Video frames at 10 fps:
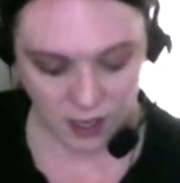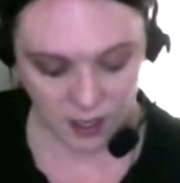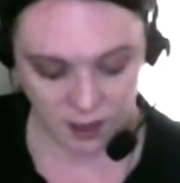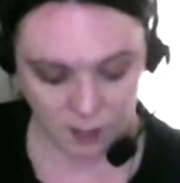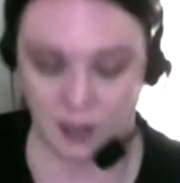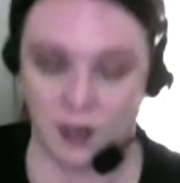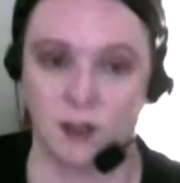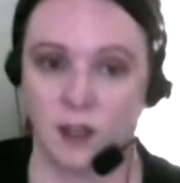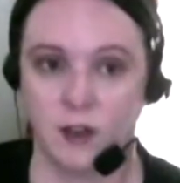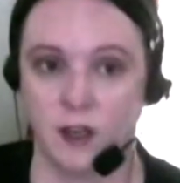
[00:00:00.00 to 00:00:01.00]
I mean, I'll
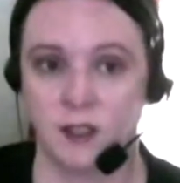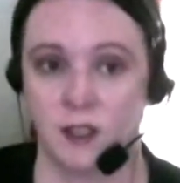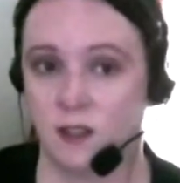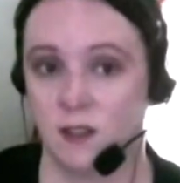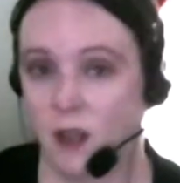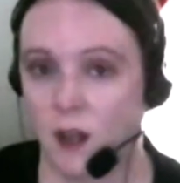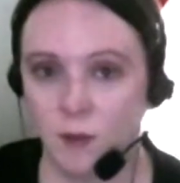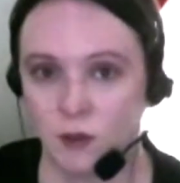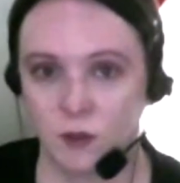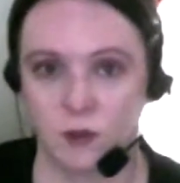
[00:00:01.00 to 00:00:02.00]
give you this is not
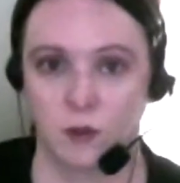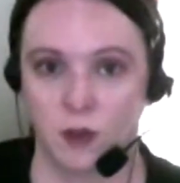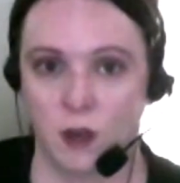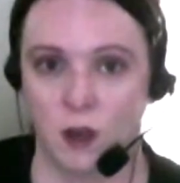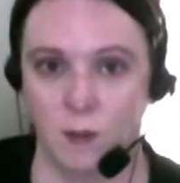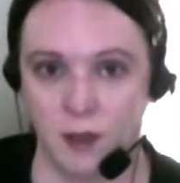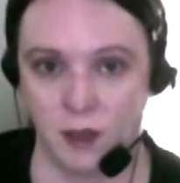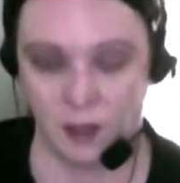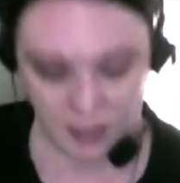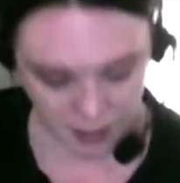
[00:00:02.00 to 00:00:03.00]
musical at all, but
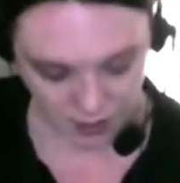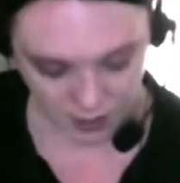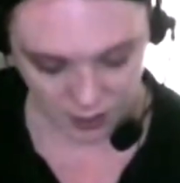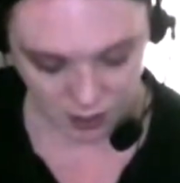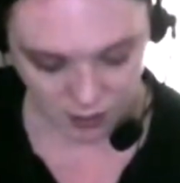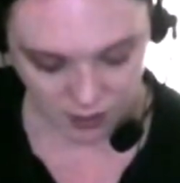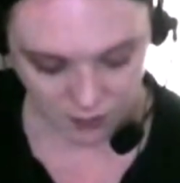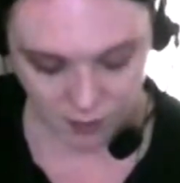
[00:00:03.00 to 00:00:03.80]
like you know, like if I'm